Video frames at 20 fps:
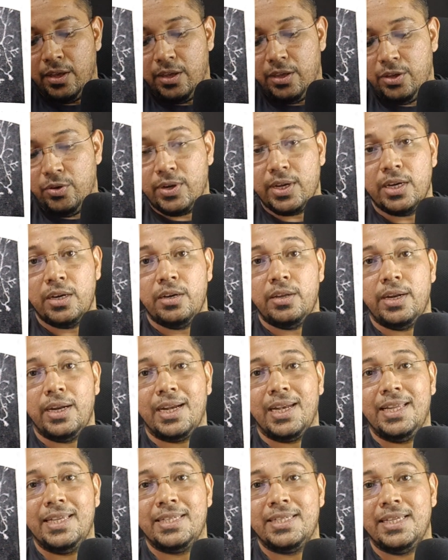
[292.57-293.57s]
you can
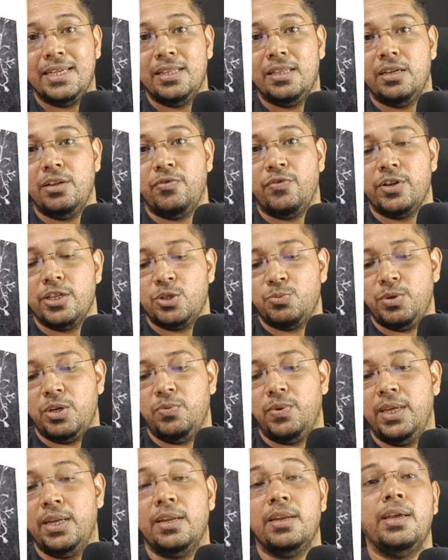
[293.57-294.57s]
directly see the difference
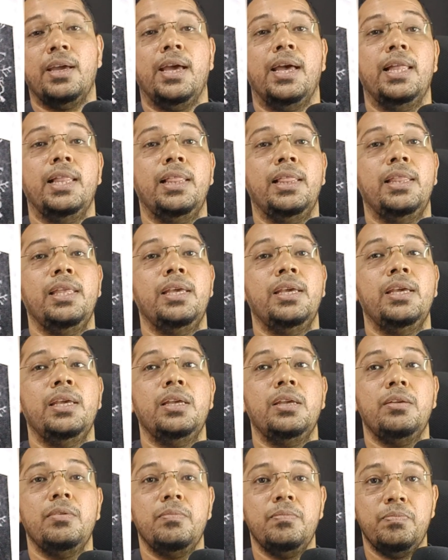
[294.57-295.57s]
between a
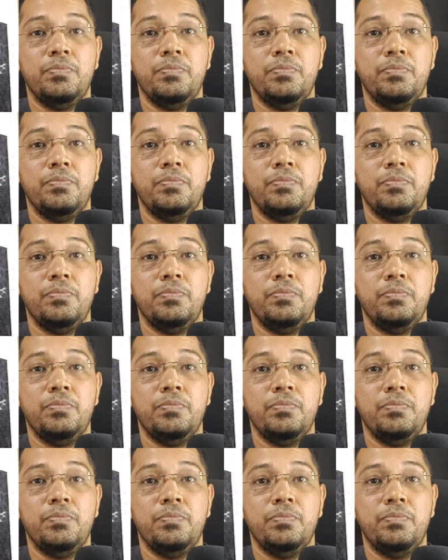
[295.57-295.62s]
healthy